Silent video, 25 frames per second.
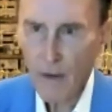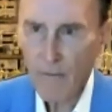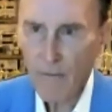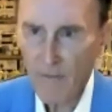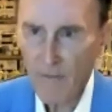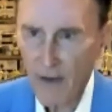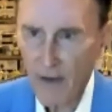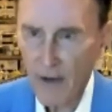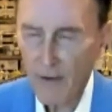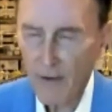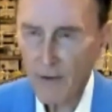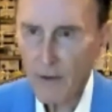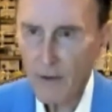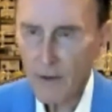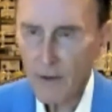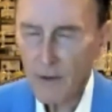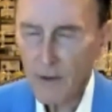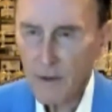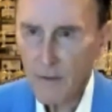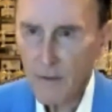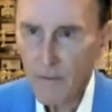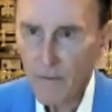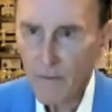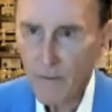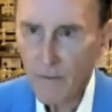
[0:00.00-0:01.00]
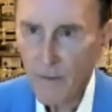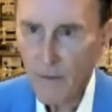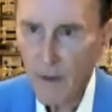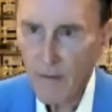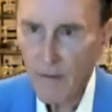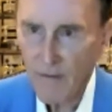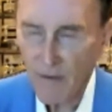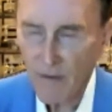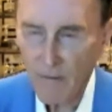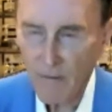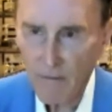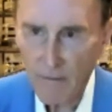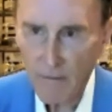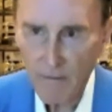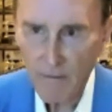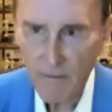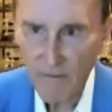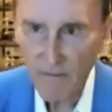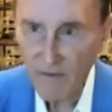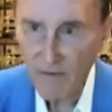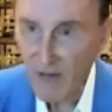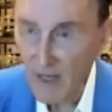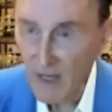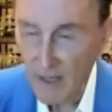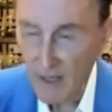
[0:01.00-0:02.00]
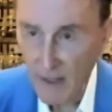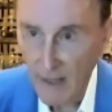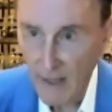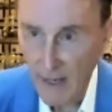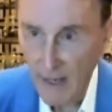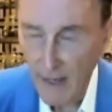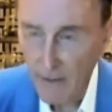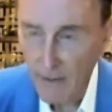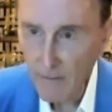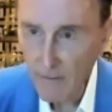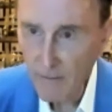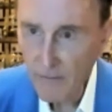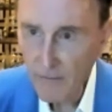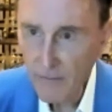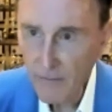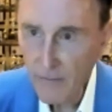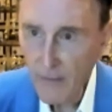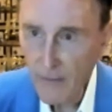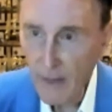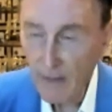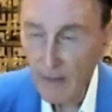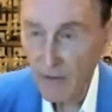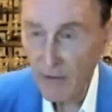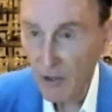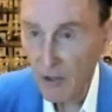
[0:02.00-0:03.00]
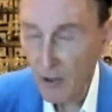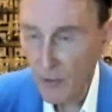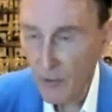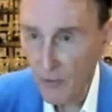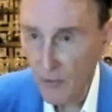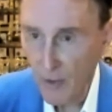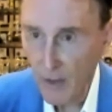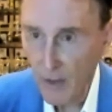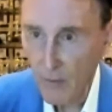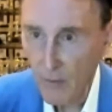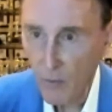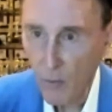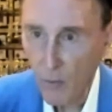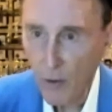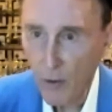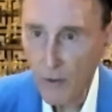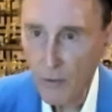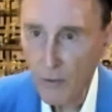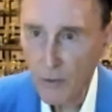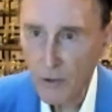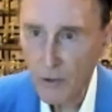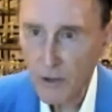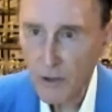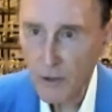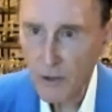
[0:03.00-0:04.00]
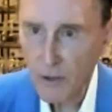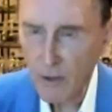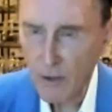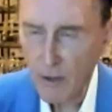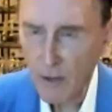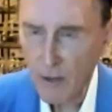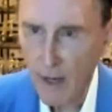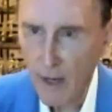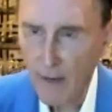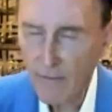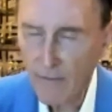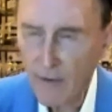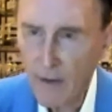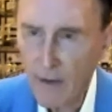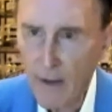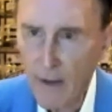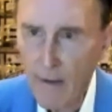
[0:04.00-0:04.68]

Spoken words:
veterans from Vietnam, even the Korean War, who are still alive,